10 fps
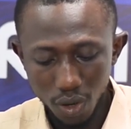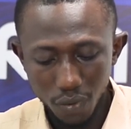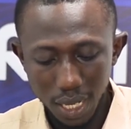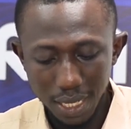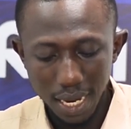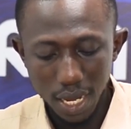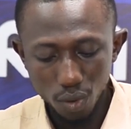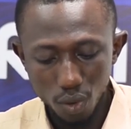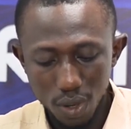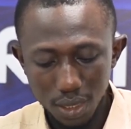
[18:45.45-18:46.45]
Don't forget that
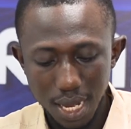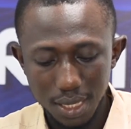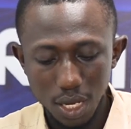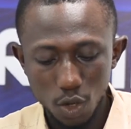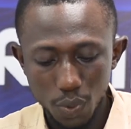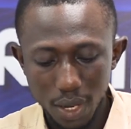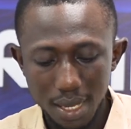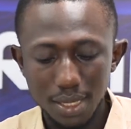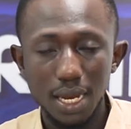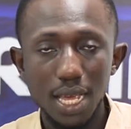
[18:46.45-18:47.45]
Enugu Rangers, Kano
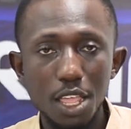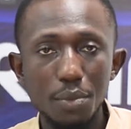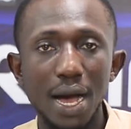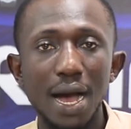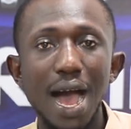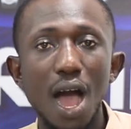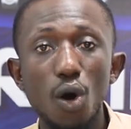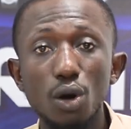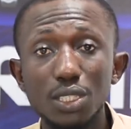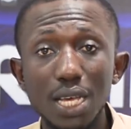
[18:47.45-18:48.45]
Pillars, and Enyimba are
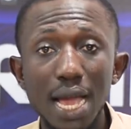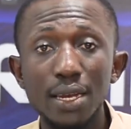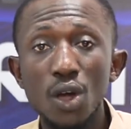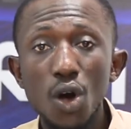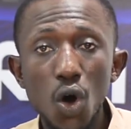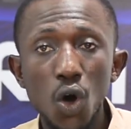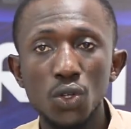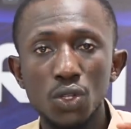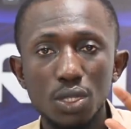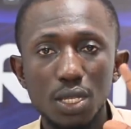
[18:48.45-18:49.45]
all tied
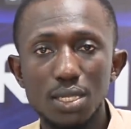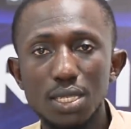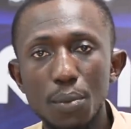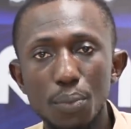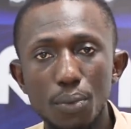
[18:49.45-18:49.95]
on the same